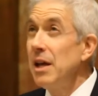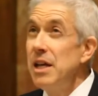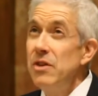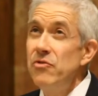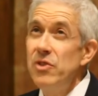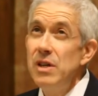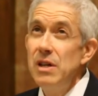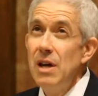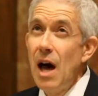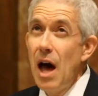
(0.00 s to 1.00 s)

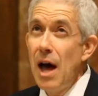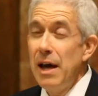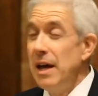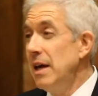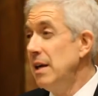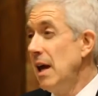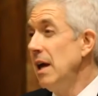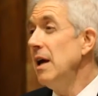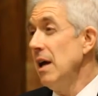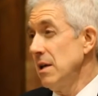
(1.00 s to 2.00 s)

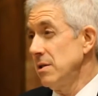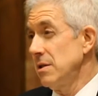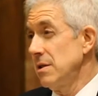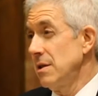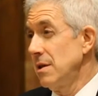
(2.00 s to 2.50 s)
Levinas.